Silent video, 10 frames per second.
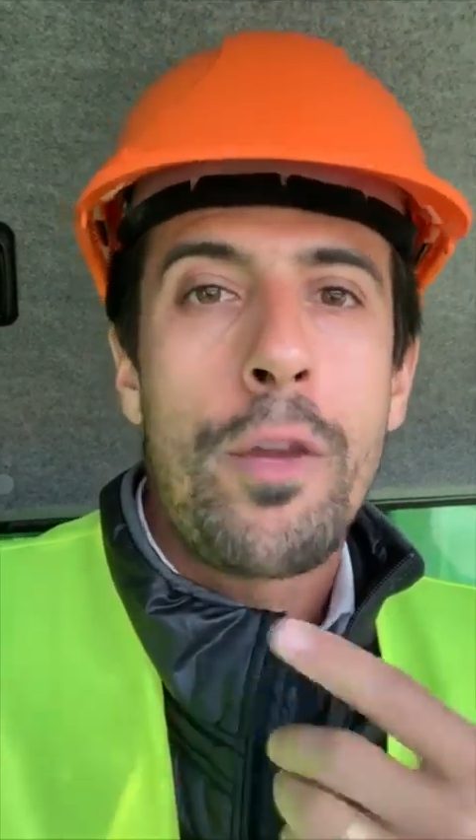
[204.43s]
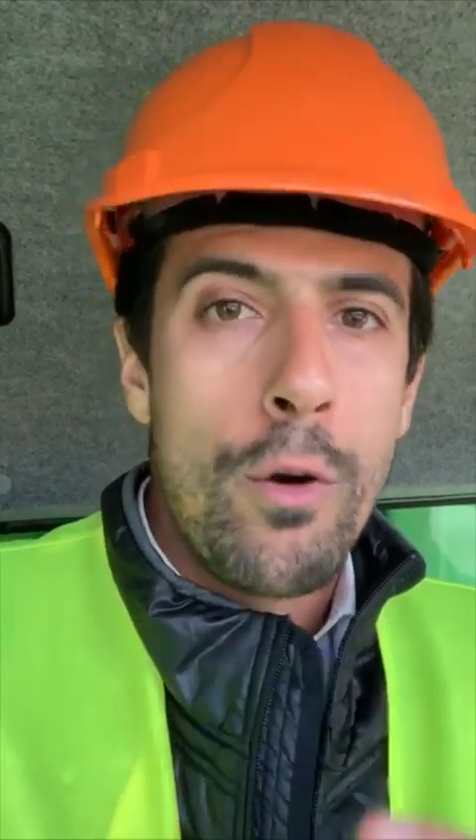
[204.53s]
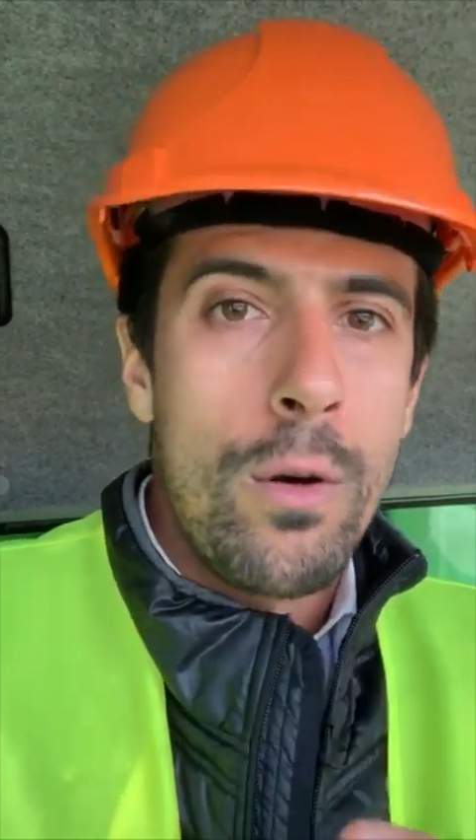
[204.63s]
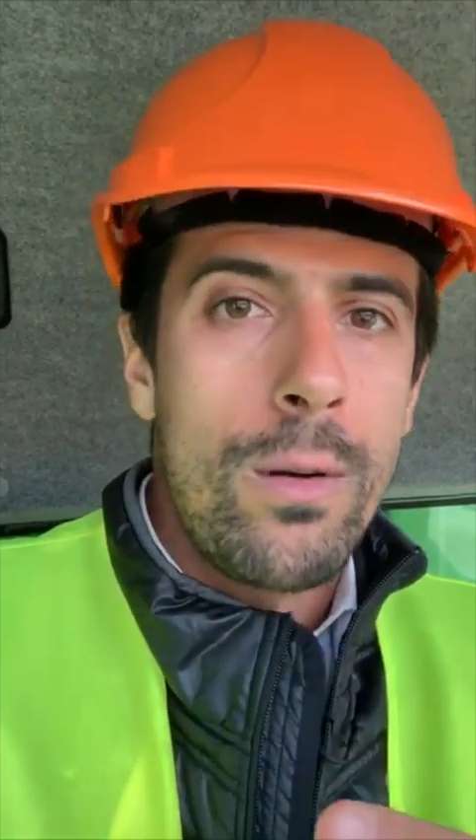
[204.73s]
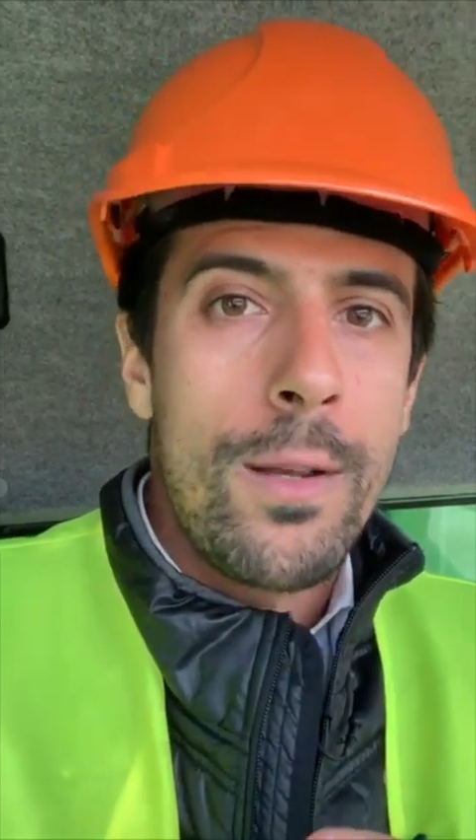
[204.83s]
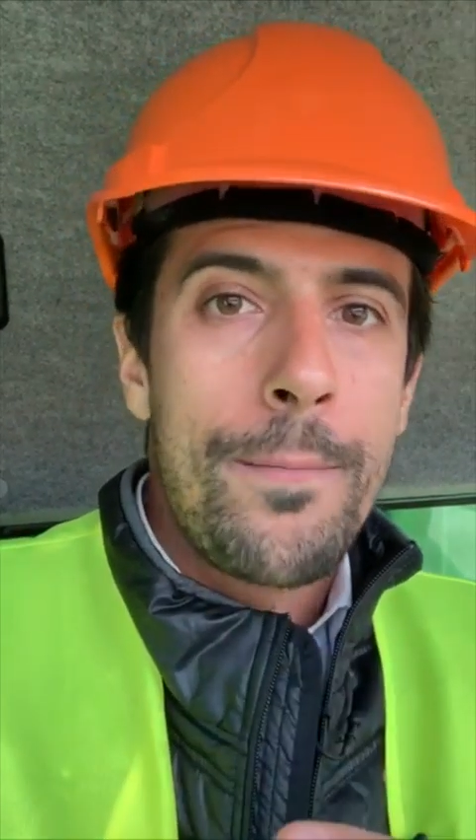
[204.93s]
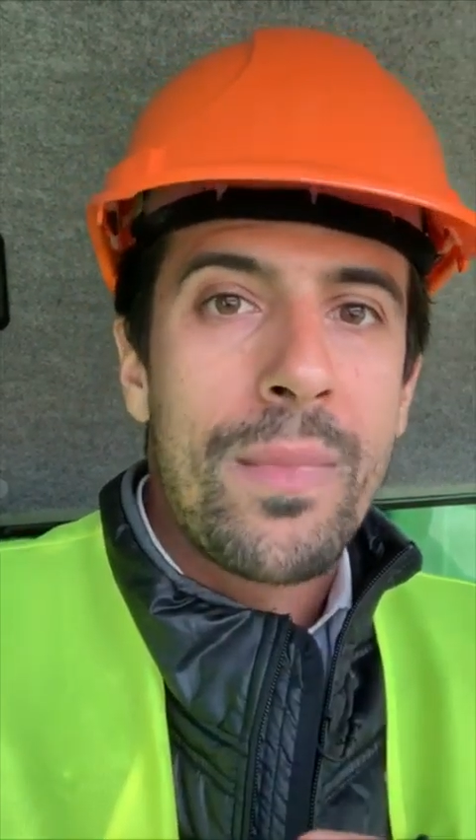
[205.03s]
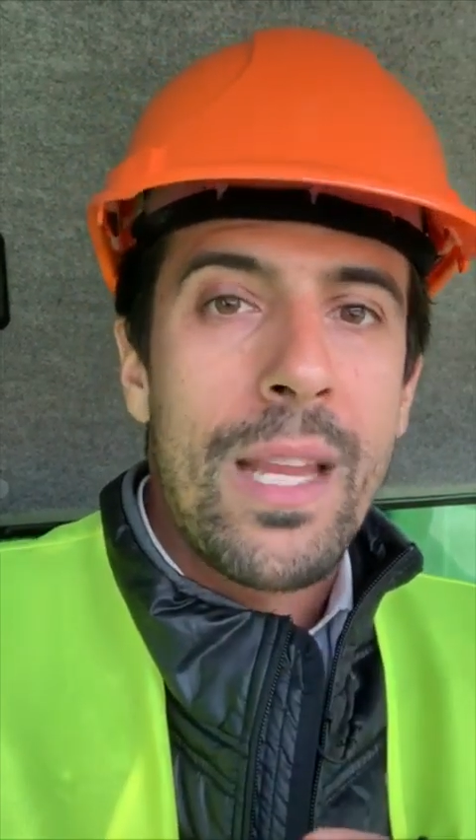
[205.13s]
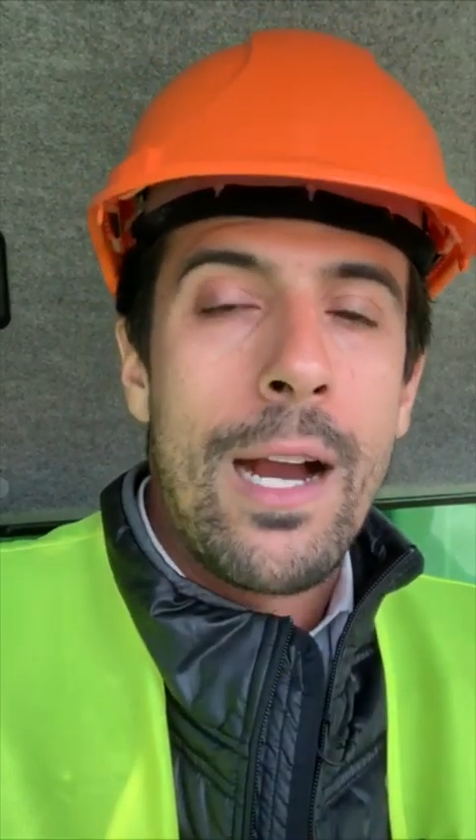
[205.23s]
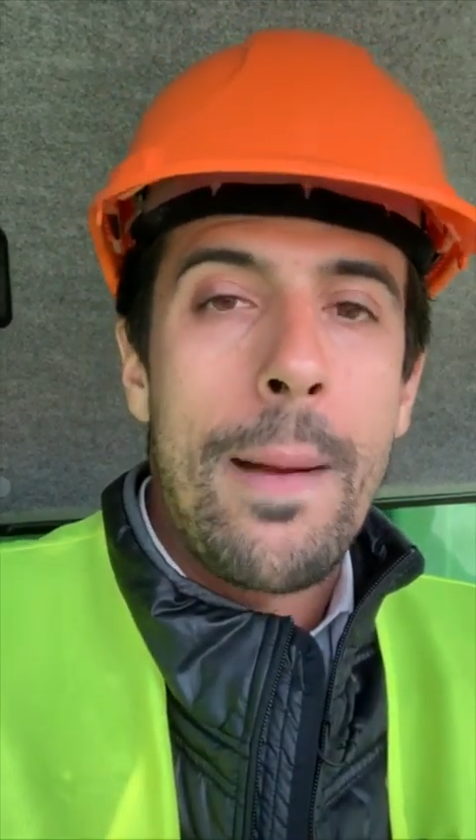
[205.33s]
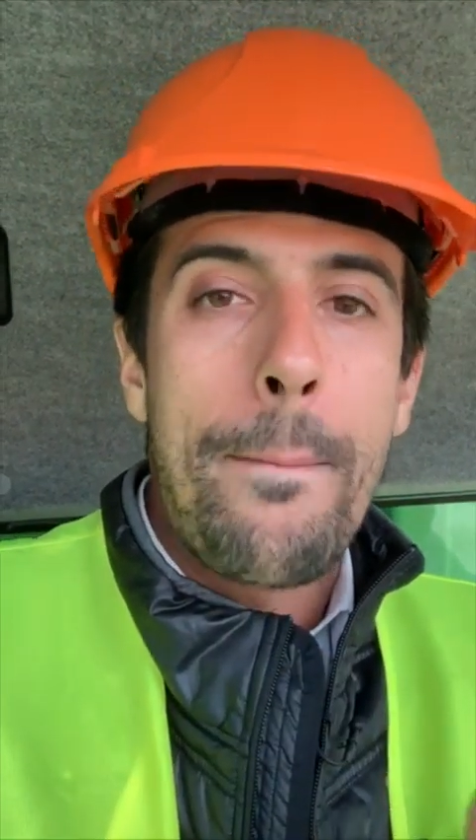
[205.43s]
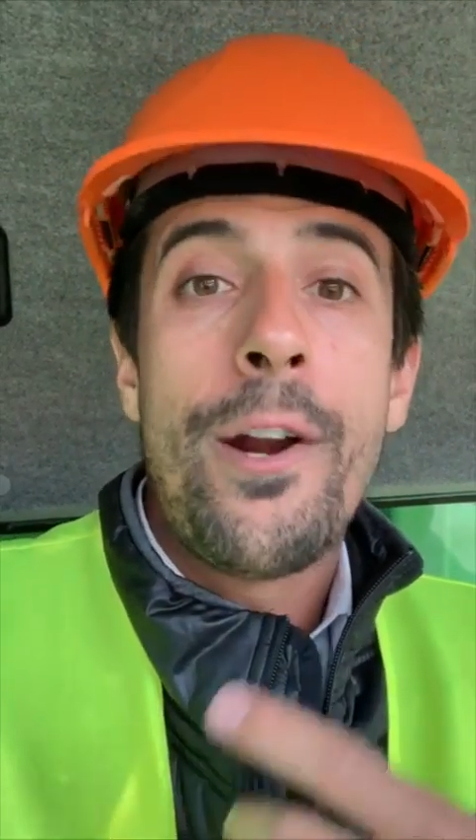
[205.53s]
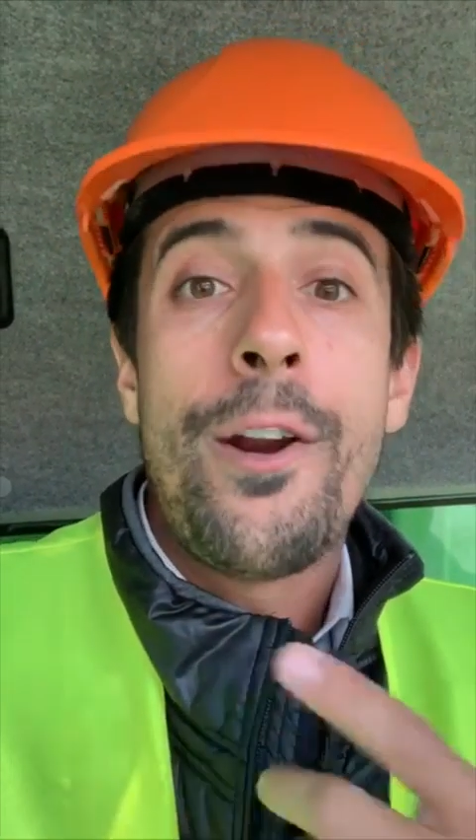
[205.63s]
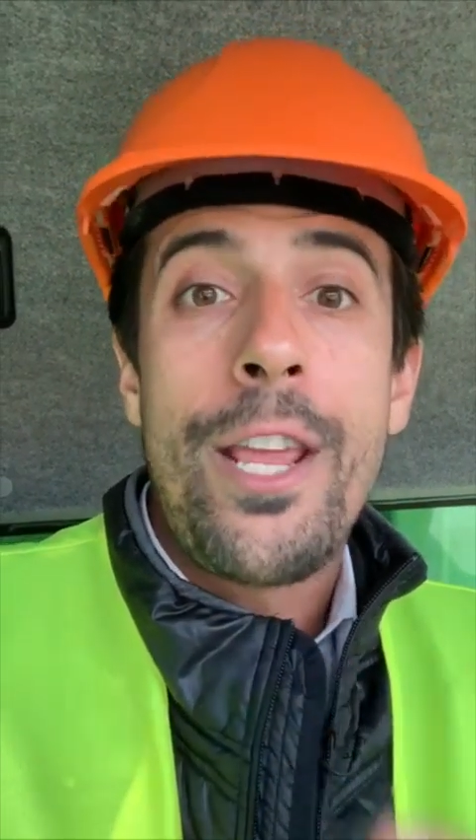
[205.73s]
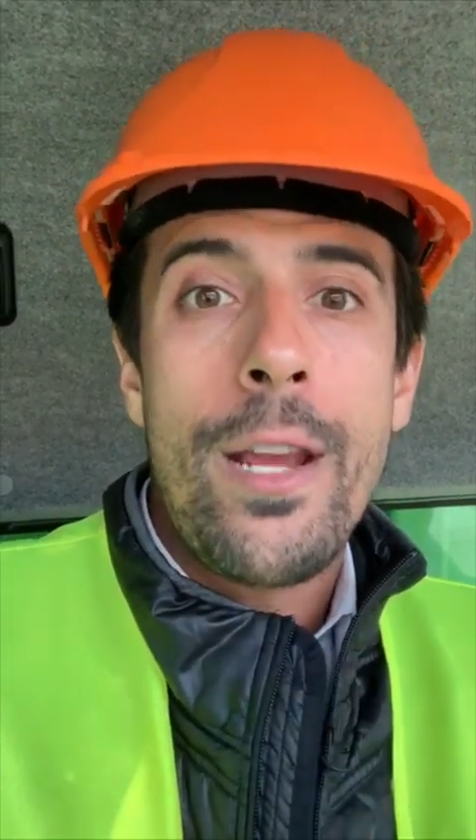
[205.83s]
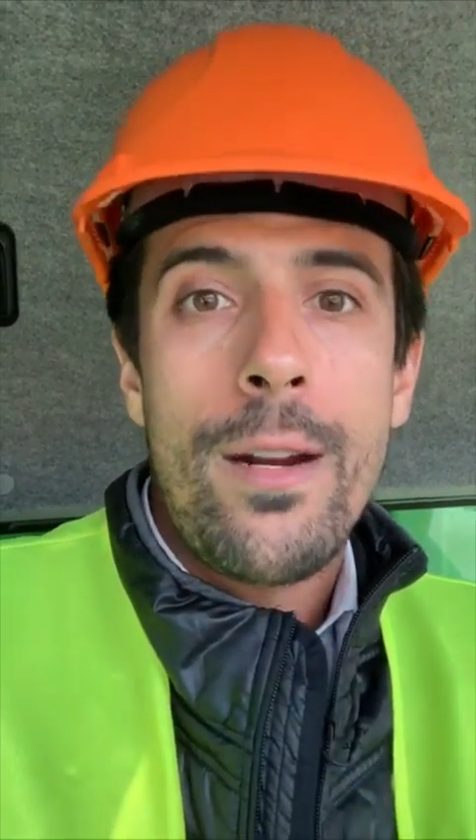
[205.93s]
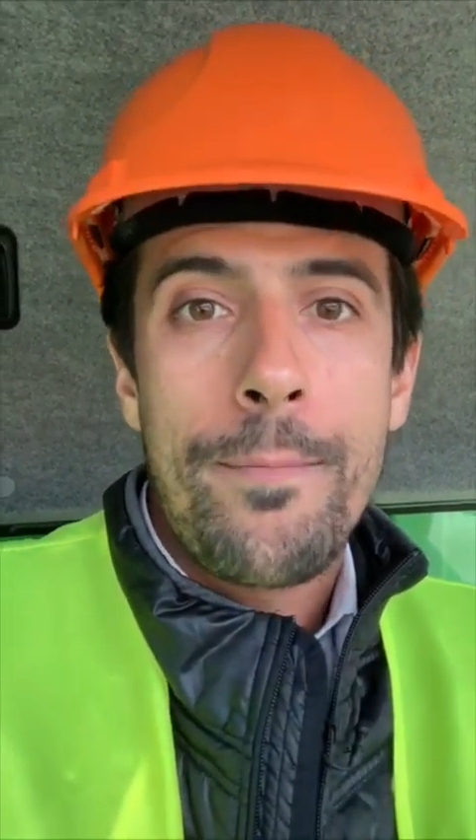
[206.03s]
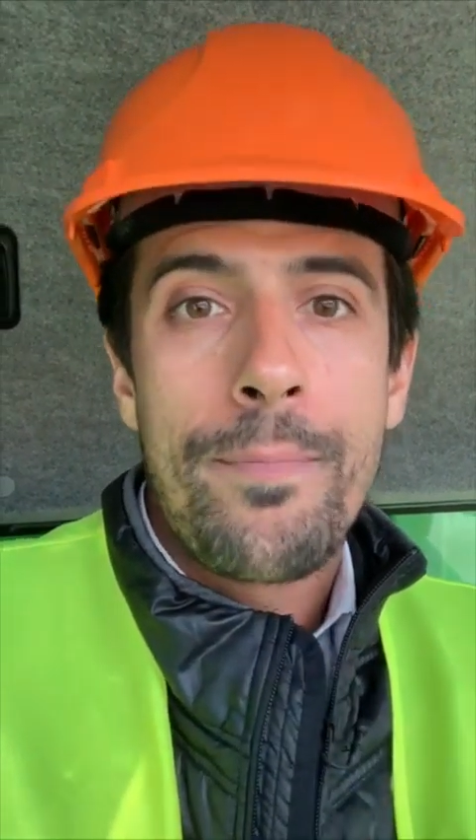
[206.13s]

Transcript: fuel per year.